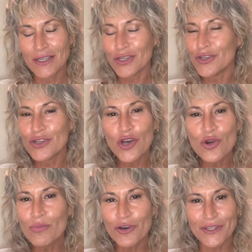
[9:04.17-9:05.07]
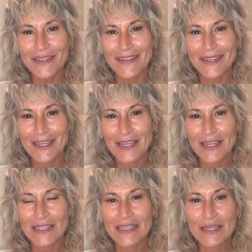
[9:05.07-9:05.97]
nobody
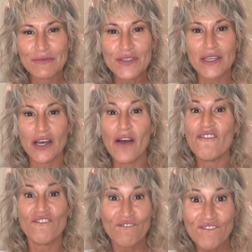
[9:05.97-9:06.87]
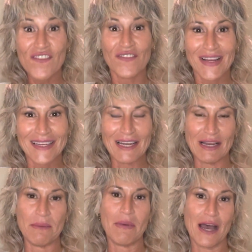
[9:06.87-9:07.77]
gives
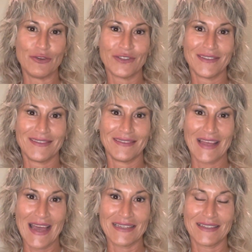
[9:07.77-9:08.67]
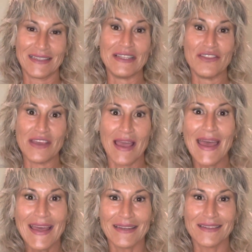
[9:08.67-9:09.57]
about that in the
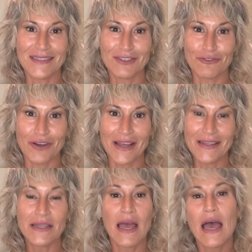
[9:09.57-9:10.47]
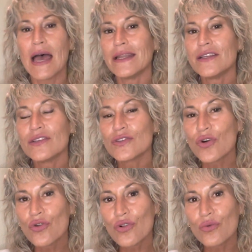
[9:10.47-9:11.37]
end, right? And it is
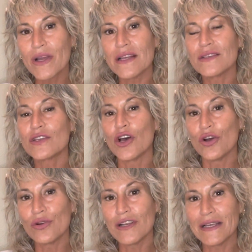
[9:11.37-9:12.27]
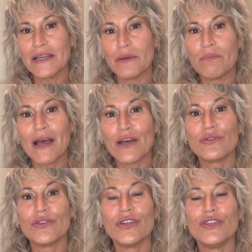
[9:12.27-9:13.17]
always only
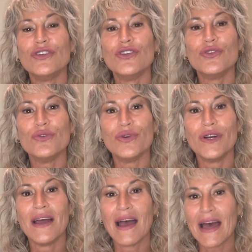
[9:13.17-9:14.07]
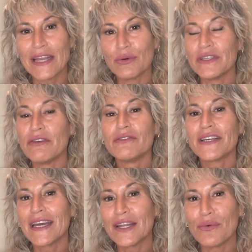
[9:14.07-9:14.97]
about you. And I will never
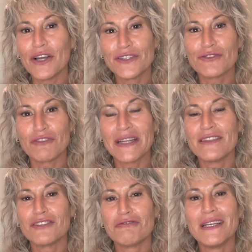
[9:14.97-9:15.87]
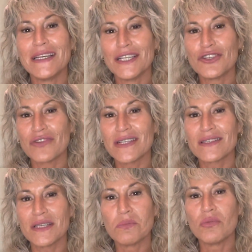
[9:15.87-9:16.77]
forget, I once read this really
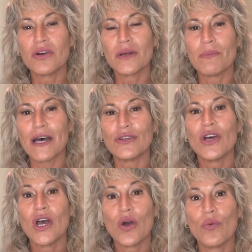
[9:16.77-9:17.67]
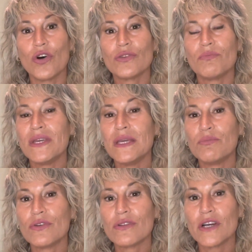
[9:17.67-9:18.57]
interesting book about what
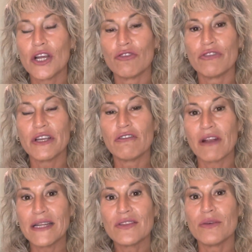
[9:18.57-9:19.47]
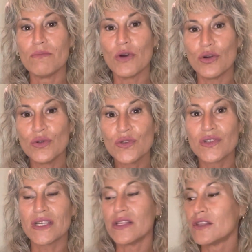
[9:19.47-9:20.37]
people regret the most
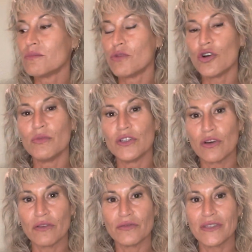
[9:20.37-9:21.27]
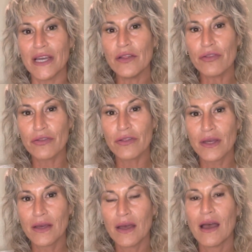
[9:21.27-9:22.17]
in the moment of death.
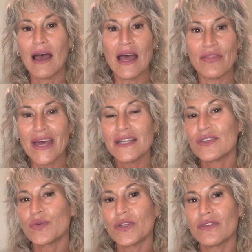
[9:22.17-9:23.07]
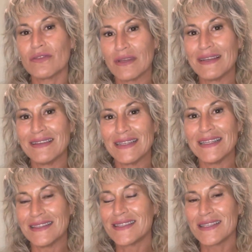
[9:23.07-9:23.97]
And that is what
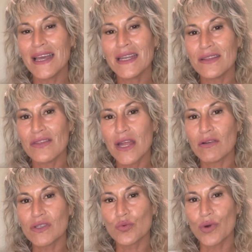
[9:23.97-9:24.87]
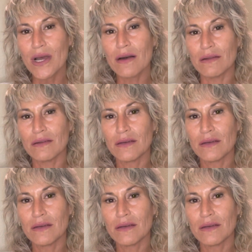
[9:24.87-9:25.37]
it said in there as well,